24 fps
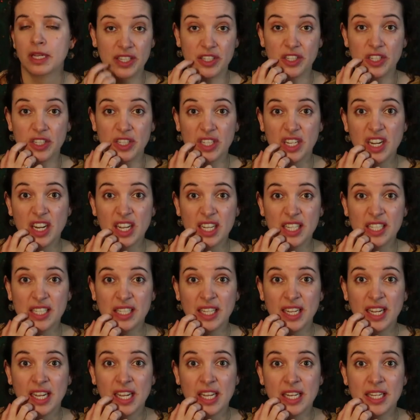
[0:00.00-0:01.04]
It's just a nice
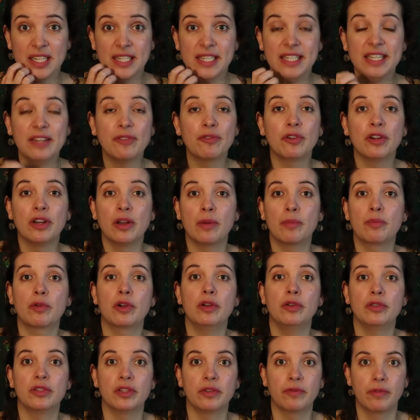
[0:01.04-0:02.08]
different
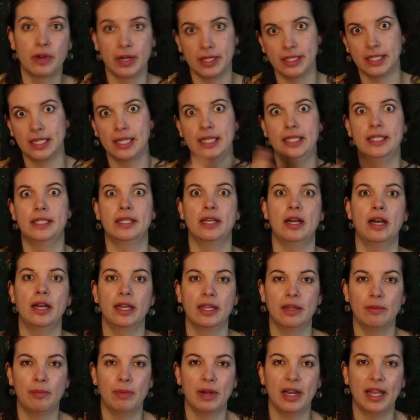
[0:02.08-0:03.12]
approach than writing an
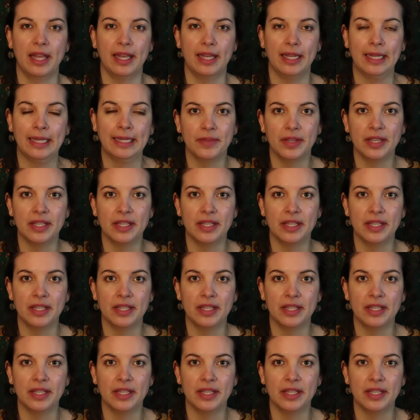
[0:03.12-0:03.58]
entire play.